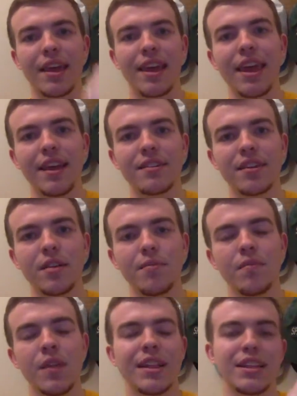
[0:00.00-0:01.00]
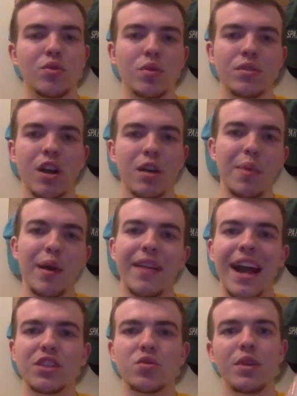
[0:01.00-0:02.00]
the kingdom. That's what we talked about
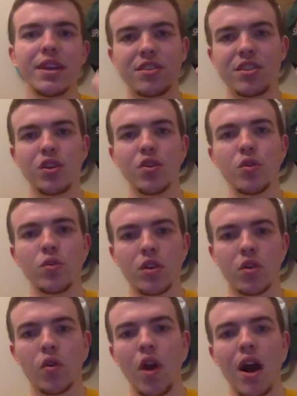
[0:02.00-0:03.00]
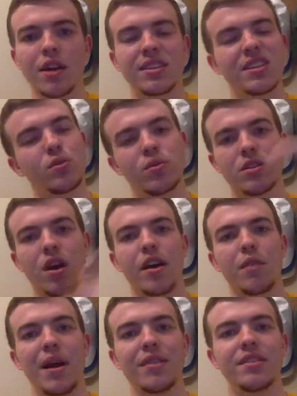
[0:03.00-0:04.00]
last week. Two, the cross. That's what we're
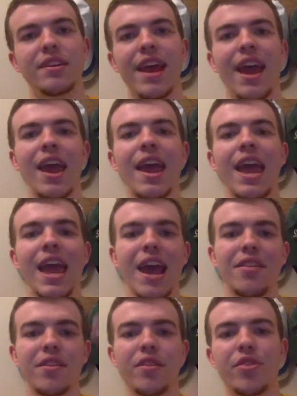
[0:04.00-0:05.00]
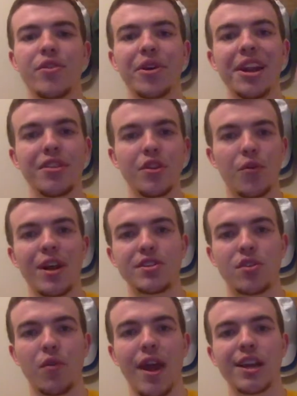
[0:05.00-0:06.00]
talking about today. And then three, the
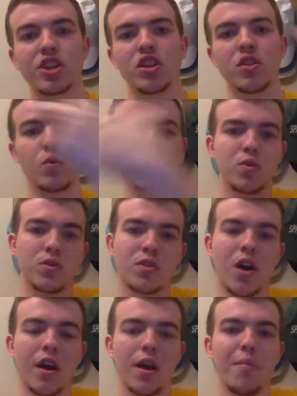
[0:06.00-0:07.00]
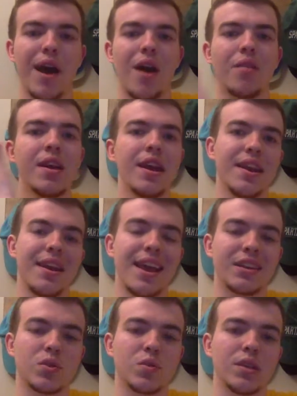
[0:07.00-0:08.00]
resurrection, which we'll talk about
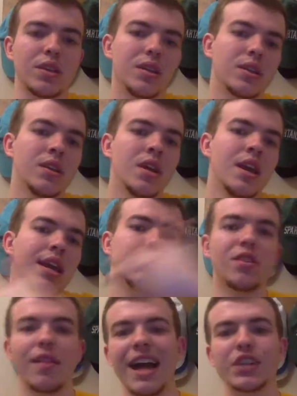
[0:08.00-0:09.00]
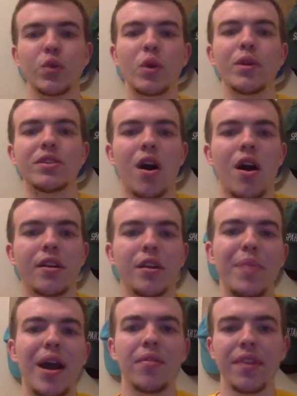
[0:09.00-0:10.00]
next week. And so last week we talked
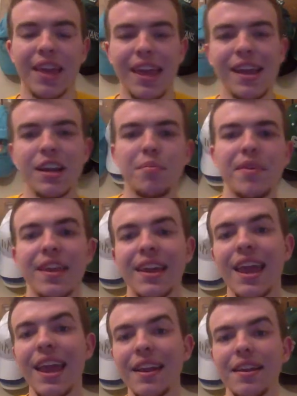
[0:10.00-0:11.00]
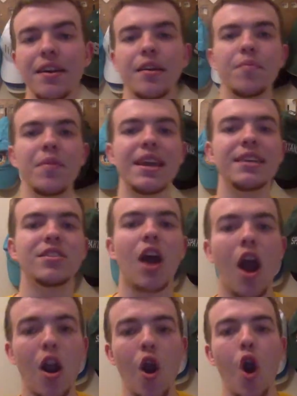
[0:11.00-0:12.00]
about the kingdom, and the kingdom is
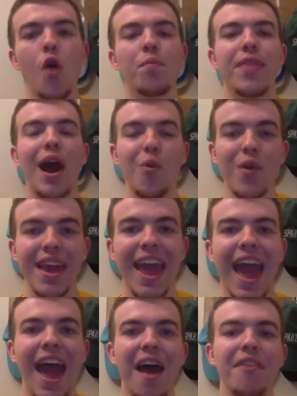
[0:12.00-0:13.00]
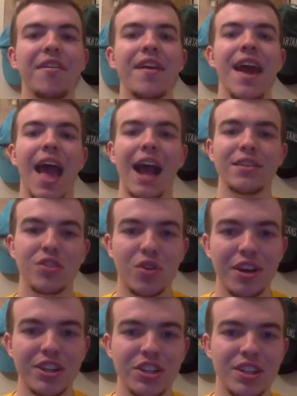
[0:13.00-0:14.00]
our hope that we have as
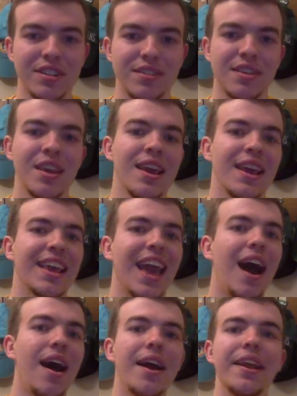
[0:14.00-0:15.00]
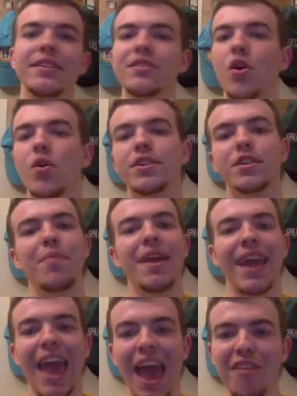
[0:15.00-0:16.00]
Christians. God is going to
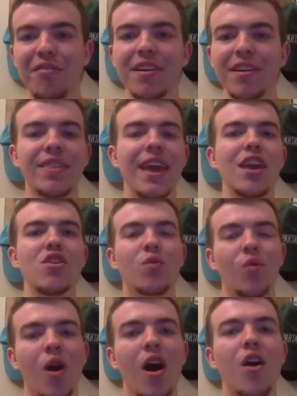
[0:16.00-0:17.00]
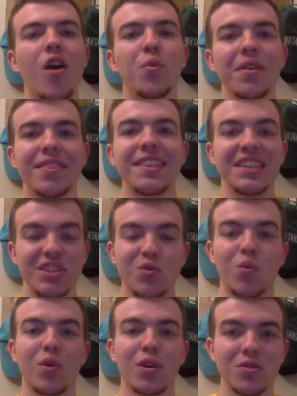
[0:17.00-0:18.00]
make everything wrong with this
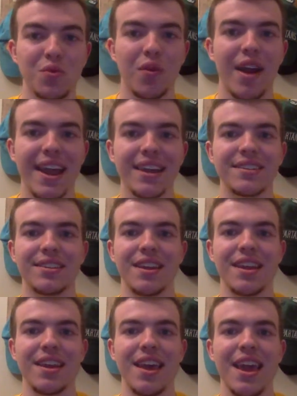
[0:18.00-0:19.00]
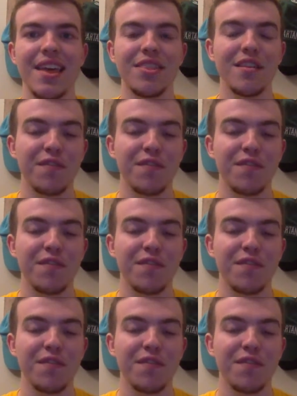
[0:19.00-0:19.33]
world right in the